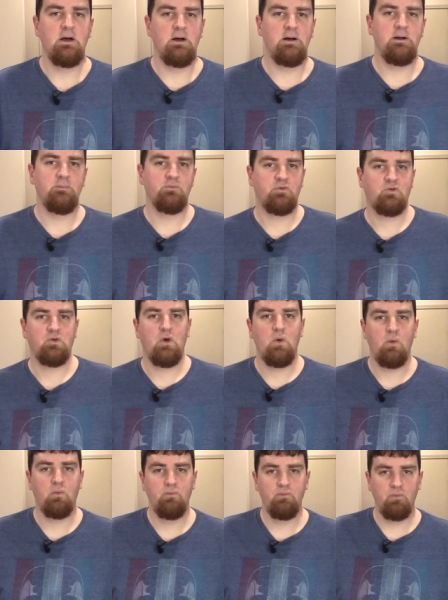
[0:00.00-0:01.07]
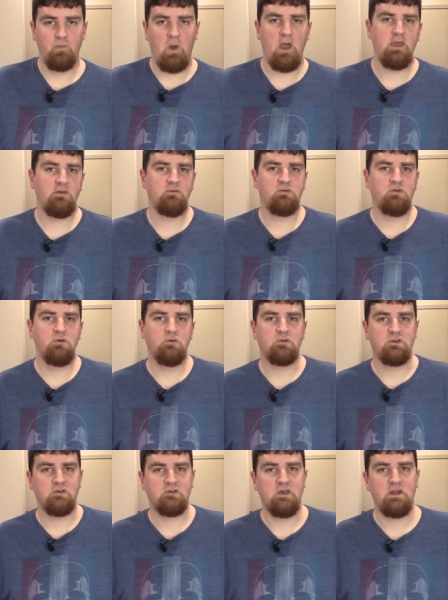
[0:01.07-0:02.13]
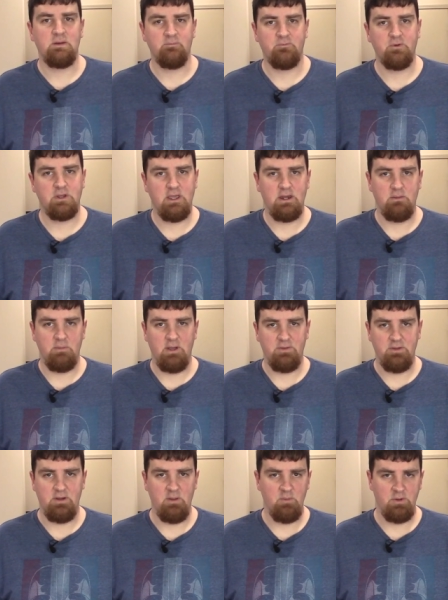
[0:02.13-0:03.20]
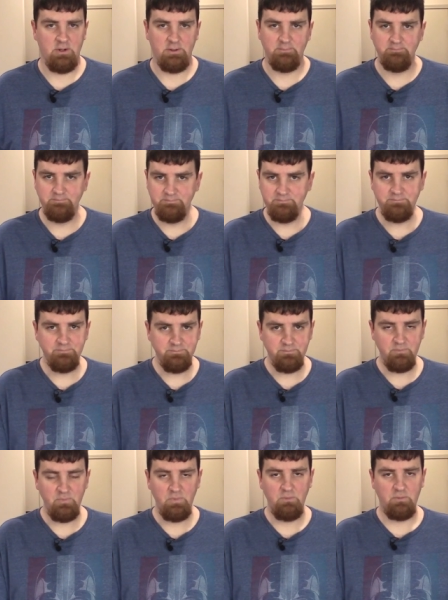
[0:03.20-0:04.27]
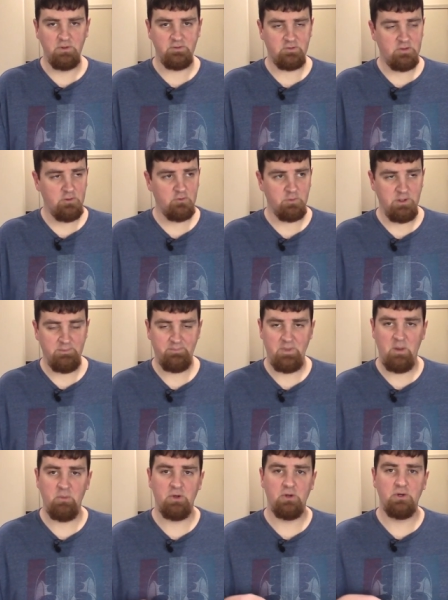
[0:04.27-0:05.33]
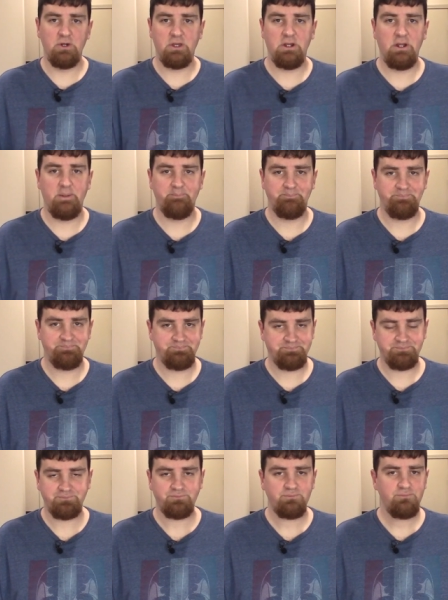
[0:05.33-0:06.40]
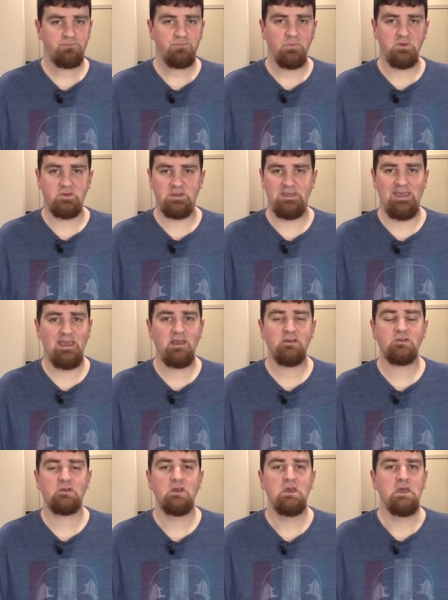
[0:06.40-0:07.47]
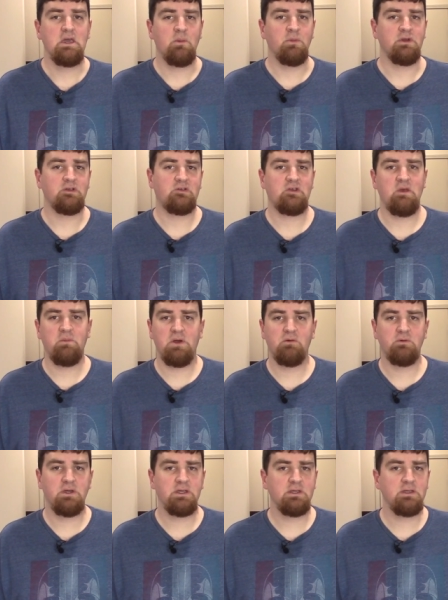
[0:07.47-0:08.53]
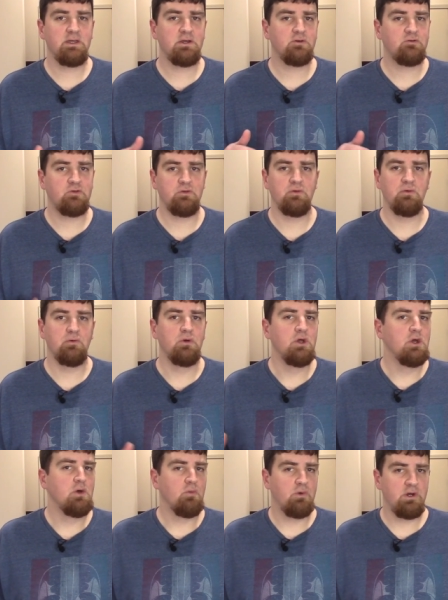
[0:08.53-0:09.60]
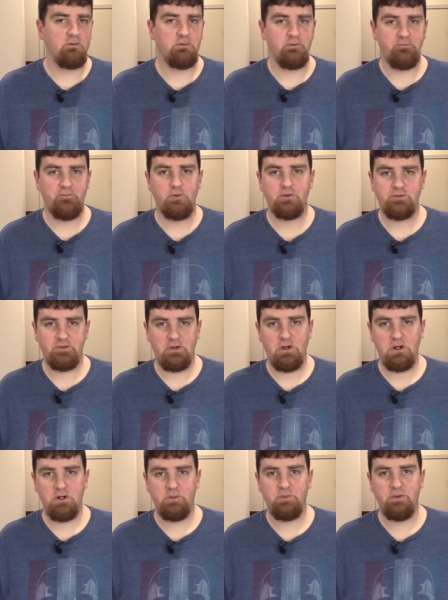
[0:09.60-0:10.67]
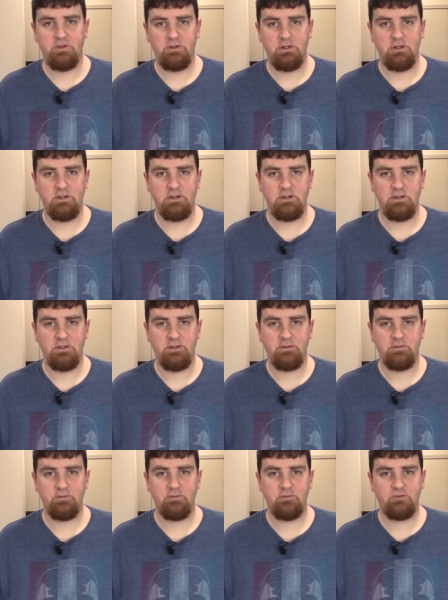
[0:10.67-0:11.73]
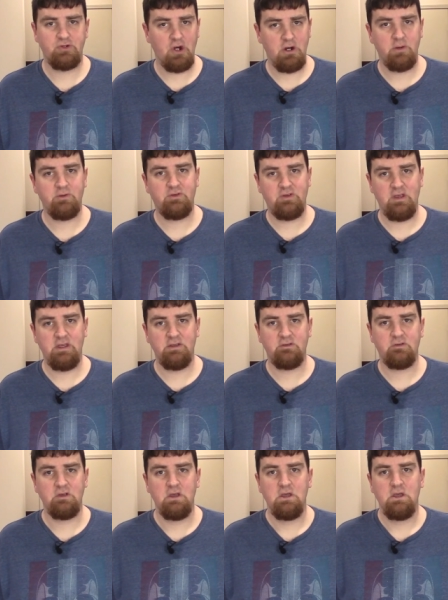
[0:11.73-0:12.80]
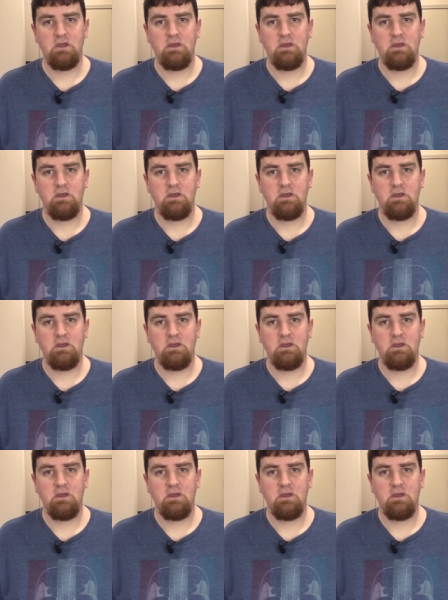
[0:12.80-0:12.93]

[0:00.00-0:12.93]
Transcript: Um, so I use the set it and forget it method. I'm gonna, excuse me, I'm gonna hook it up to gas. I'm gonna set my regulator to whatever the force carb uh, chart says